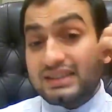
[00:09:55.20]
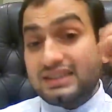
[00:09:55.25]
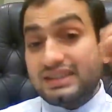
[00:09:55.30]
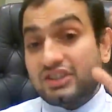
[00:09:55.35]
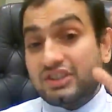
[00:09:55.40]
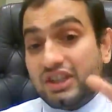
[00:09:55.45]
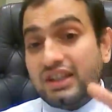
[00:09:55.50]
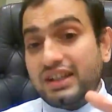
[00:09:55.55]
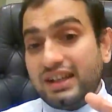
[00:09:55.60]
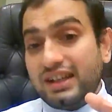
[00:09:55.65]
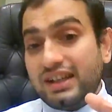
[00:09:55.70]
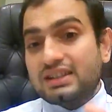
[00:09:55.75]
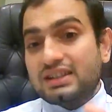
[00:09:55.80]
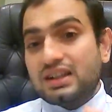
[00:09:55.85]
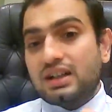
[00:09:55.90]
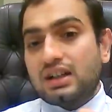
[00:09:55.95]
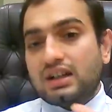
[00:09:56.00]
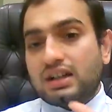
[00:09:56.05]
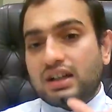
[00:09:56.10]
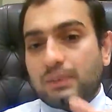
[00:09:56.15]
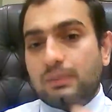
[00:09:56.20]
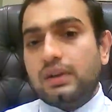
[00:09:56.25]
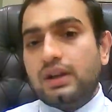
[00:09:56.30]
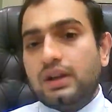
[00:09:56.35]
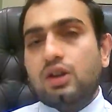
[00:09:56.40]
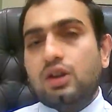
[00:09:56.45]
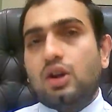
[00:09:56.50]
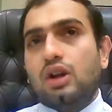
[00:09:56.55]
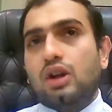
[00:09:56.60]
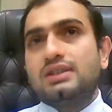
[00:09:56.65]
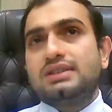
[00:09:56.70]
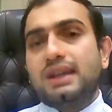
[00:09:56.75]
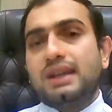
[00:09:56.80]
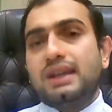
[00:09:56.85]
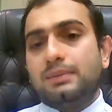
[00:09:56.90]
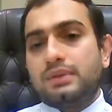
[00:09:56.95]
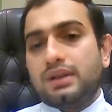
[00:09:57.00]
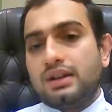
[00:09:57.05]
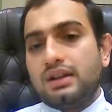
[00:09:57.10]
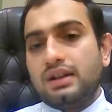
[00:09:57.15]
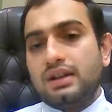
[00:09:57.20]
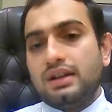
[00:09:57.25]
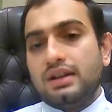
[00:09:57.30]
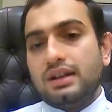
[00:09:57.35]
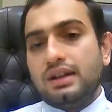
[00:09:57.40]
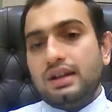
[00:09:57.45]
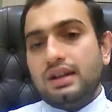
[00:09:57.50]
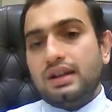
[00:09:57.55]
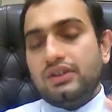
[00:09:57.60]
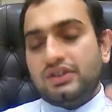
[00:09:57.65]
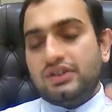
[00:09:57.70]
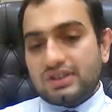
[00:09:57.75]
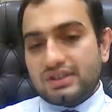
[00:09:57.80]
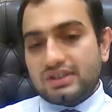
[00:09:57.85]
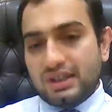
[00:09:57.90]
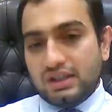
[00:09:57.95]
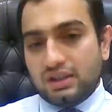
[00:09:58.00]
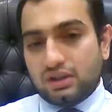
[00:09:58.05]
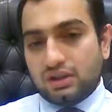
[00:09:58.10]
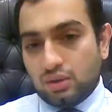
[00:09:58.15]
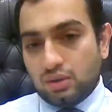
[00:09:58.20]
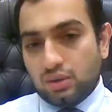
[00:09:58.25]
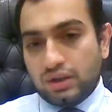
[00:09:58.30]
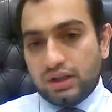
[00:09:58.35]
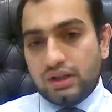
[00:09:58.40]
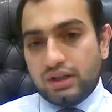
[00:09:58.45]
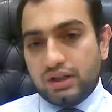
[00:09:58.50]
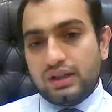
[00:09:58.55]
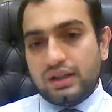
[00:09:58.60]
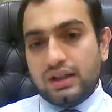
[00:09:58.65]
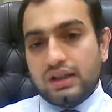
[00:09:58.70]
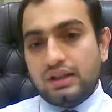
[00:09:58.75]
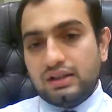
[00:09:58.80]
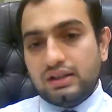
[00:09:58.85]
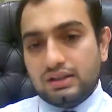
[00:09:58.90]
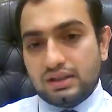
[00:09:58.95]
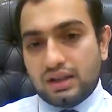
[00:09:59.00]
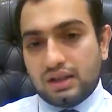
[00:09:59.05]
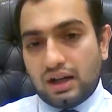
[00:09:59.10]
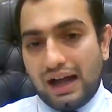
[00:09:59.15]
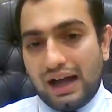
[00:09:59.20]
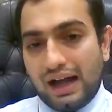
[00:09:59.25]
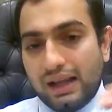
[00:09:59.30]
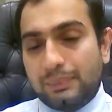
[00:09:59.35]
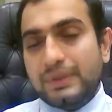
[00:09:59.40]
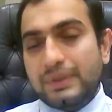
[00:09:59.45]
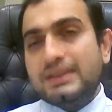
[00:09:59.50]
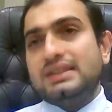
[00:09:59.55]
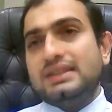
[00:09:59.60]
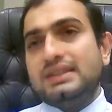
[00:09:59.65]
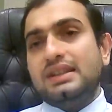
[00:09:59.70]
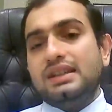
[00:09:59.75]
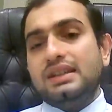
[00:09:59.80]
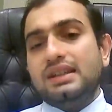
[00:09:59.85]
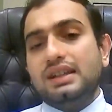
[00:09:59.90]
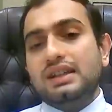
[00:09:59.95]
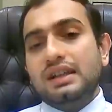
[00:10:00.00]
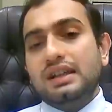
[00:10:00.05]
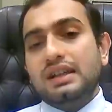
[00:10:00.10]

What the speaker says: cheating is a criminal concept which is included in the IPC,